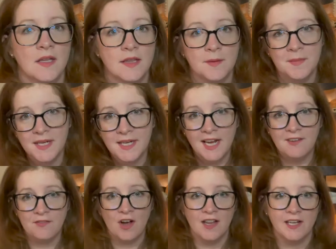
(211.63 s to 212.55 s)
The
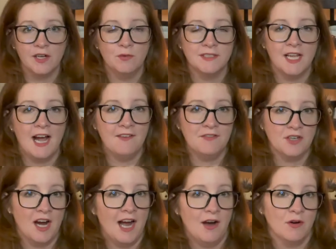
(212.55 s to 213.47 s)
Midnight Frolic was
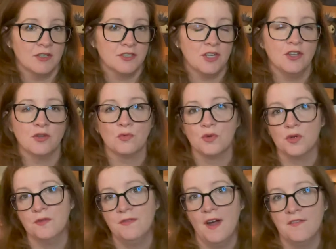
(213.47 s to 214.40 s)
after hours on the
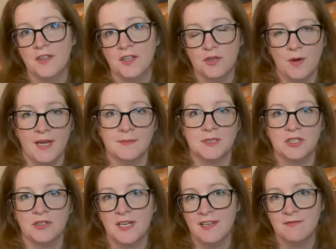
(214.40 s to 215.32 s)
roof of the New
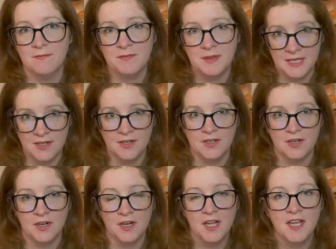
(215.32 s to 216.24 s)
Amsterdam
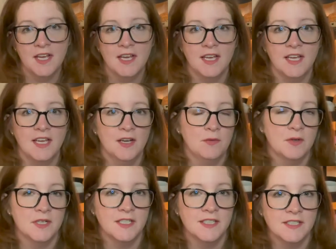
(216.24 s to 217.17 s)
Theater. It
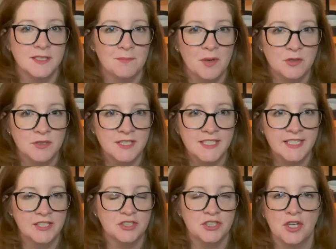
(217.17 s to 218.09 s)
was
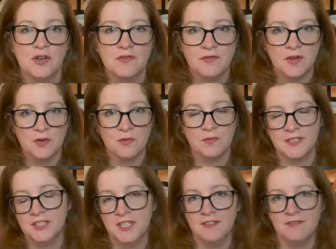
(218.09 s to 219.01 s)
mostly a show for
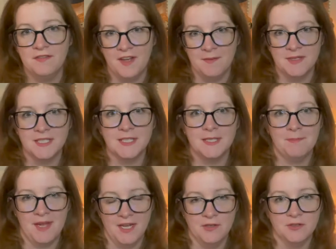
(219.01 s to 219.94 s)
rich and famous
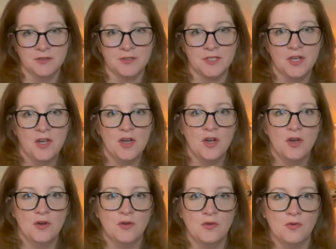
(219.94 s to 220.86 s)
males
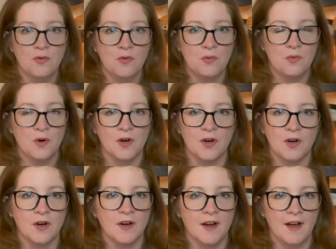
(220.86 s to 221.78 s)
who
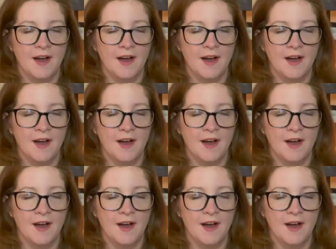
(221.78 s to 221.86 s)
were